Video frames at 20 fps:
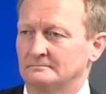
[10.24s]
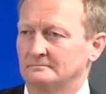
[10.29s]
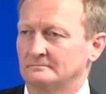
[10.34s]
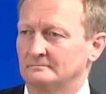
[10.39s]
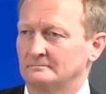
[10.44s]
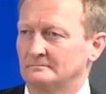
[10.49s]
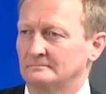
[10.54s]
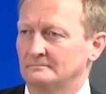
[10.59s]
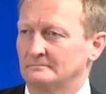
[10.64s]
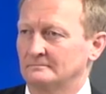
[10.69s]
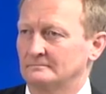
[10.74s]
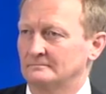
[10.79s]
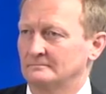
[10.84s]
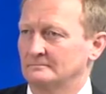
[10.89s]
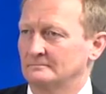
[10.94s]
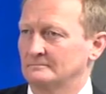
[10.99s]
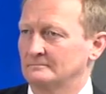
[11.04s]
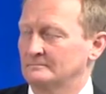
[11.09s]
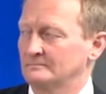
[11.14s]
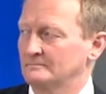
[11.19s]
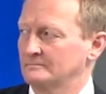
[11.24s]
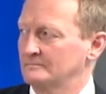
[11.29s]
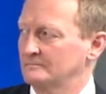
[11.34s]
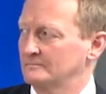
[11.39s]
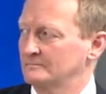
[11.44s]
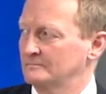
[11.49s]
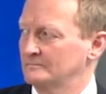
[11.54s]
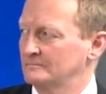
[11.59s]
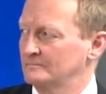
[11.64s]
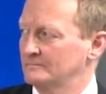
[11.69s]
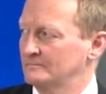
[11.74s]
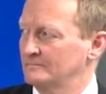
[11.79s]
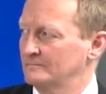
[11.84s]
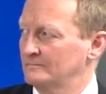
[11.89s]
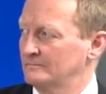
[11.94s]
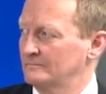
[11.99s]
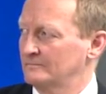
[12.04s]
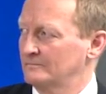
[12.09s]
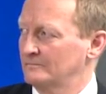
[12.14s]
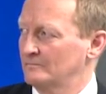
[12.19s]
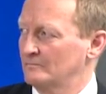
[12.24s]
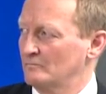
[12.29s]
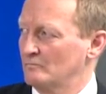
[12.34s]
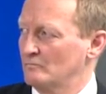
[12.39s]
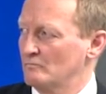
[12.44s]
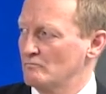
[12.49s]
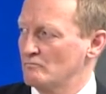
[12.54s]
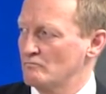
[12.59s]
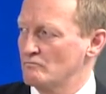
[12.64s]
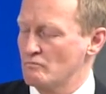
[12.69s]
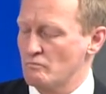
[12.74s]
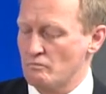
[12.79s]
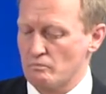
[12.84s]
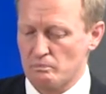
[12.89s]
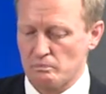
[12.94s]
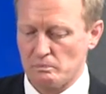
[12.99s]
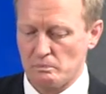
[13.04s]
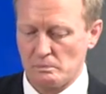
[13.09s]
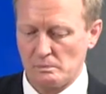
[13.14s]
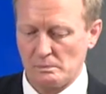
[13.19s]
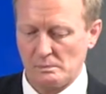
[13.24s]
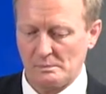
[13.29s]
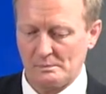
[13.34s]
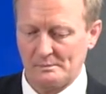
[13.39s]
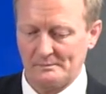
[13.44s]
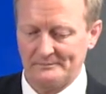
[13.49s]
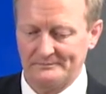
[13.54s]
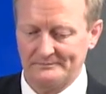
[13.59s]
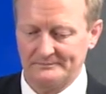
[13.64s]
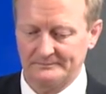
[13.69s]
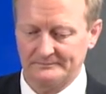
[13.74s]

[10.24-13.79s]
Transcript: [no speech]